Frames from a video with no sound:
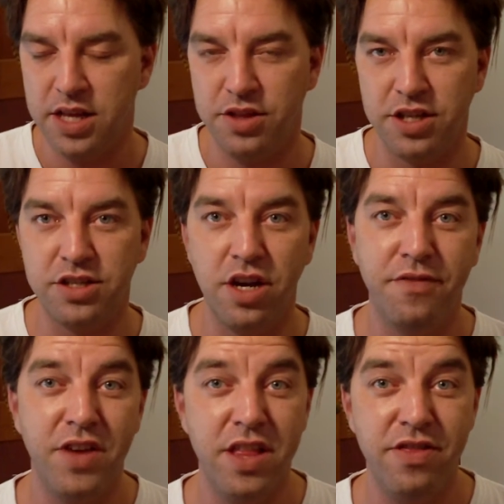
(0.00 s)
the
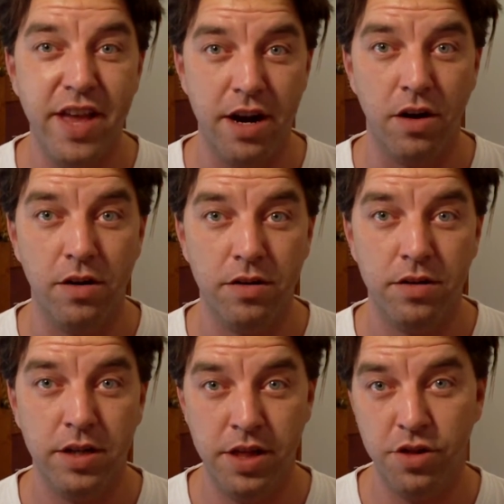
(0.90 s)
stuff in there,
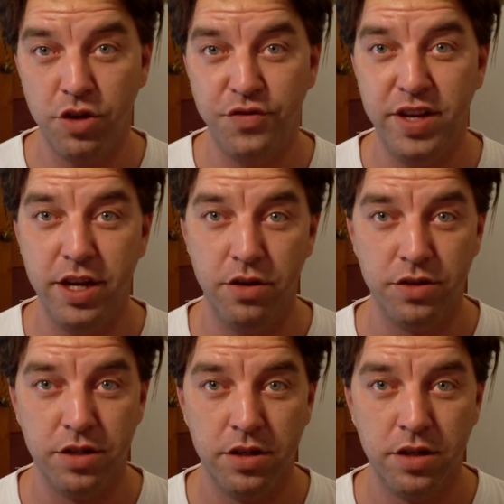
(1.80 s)
in those videos.